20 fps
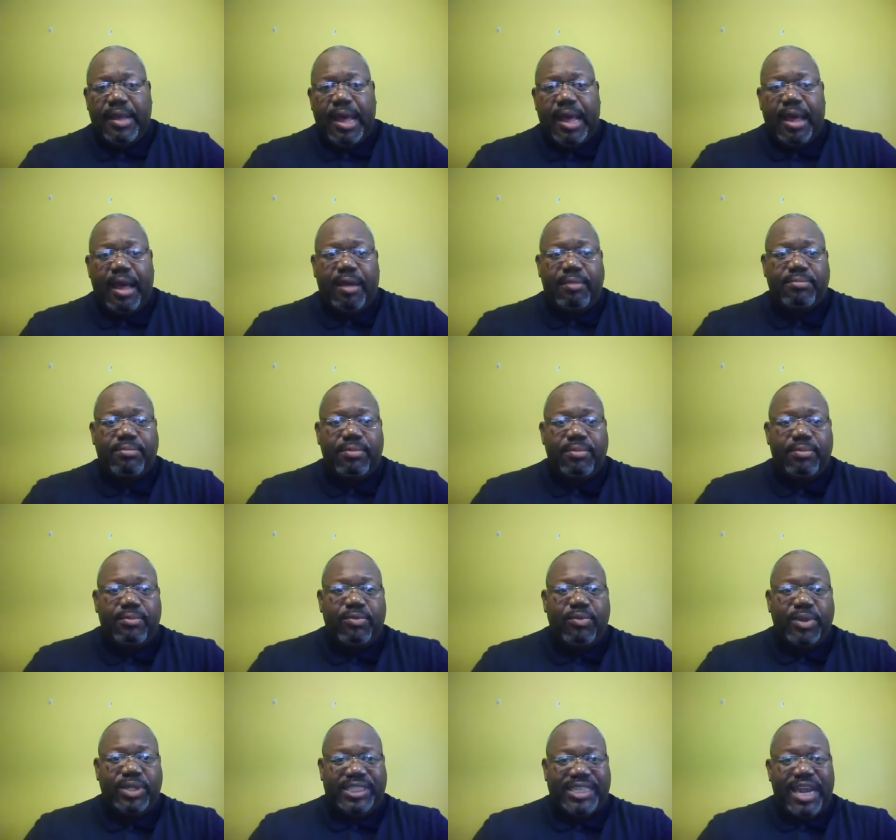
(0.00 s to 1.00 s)
Um,
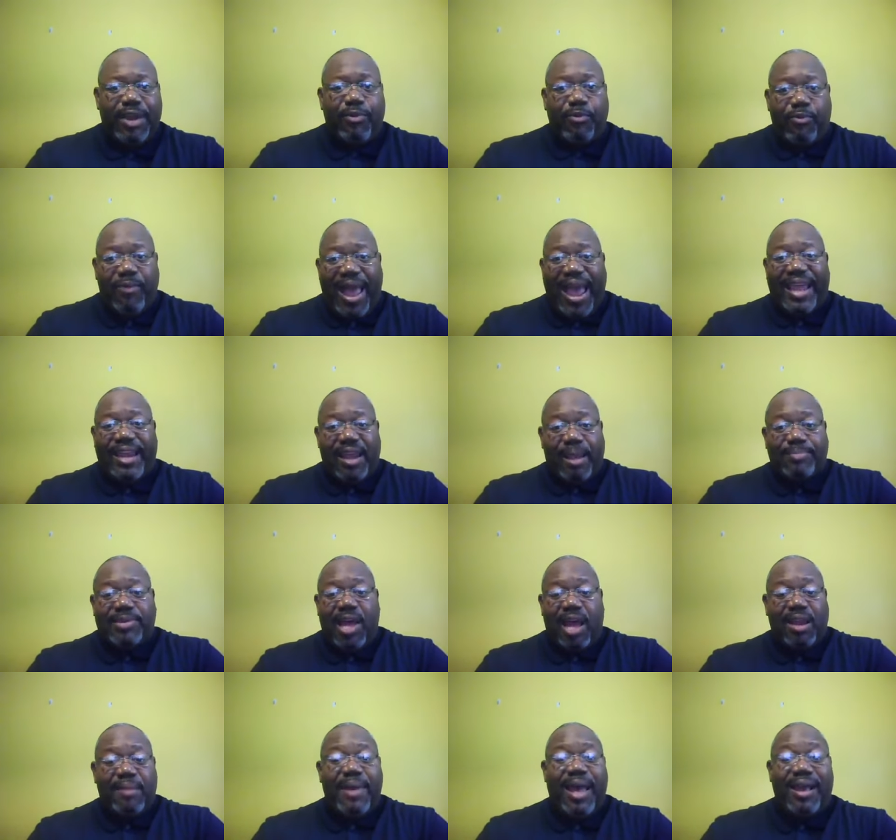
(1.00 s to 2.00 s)
we say right, I'm
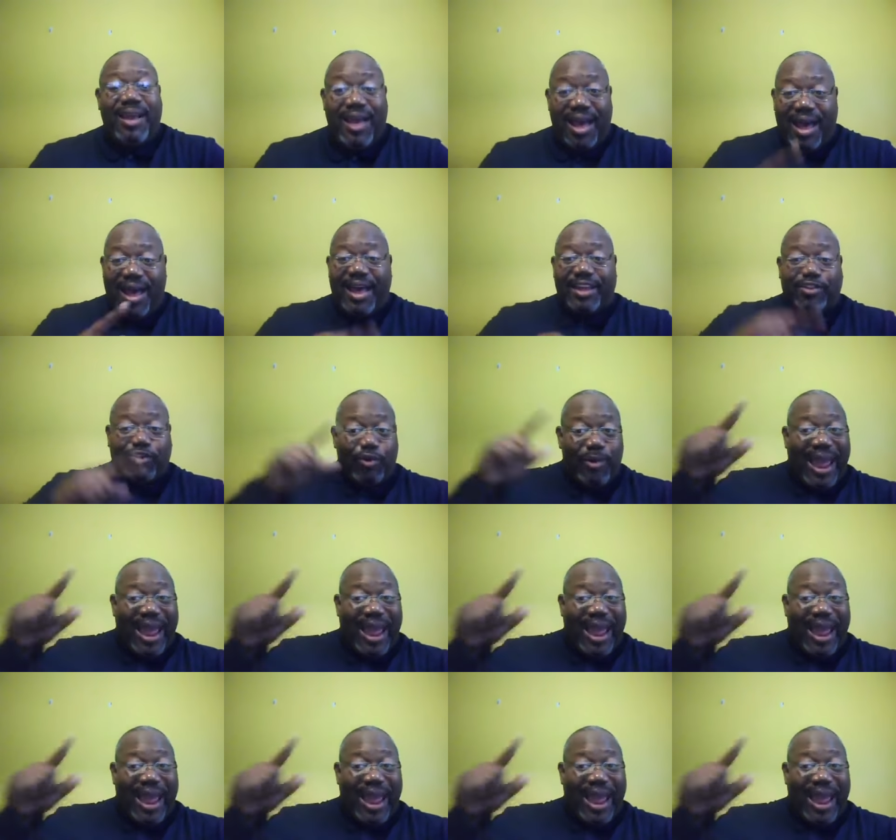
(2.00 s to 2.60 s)
talking about God's